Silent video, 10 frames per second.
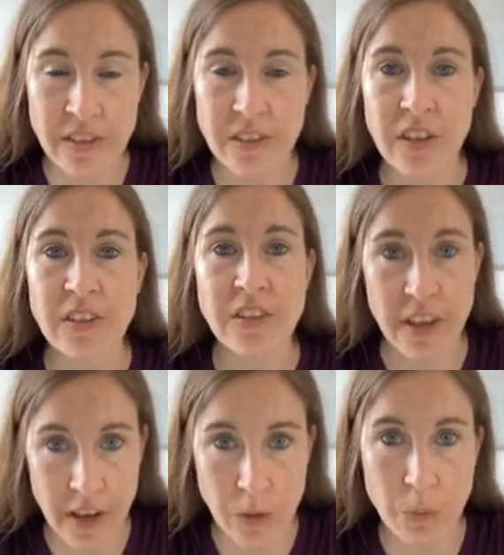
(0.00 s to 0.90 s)
to
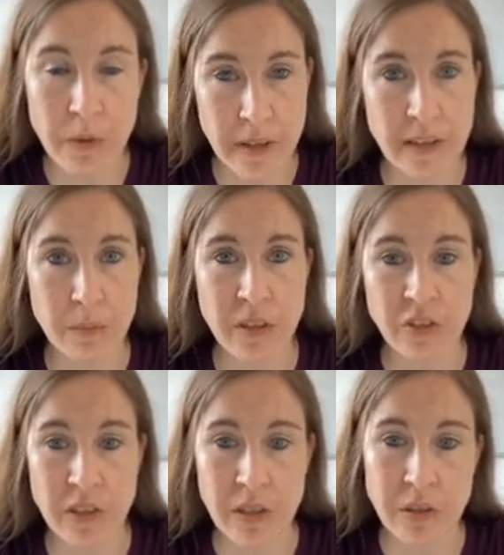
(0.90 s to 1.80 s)
help with
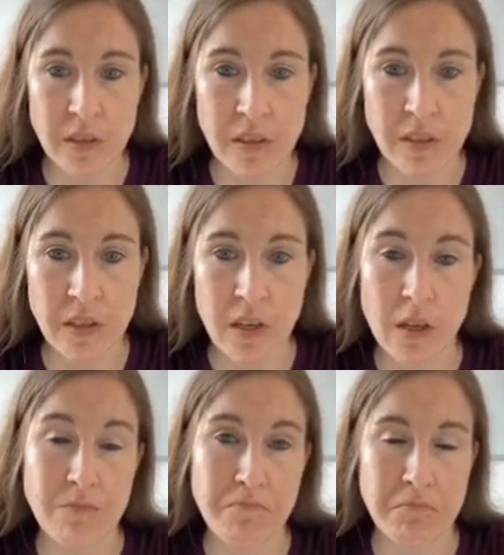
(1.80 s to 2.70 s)
endometriosis.
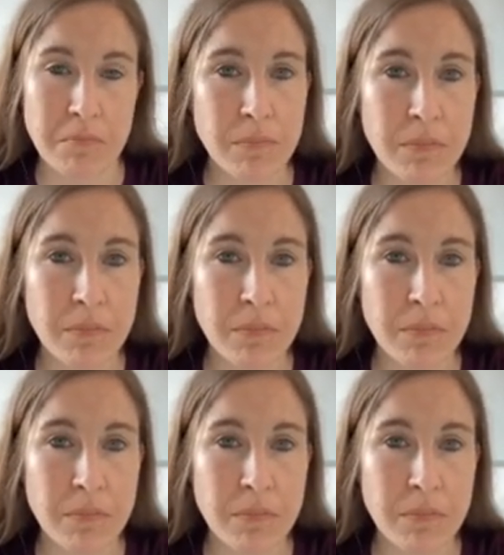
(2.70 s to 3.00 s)
But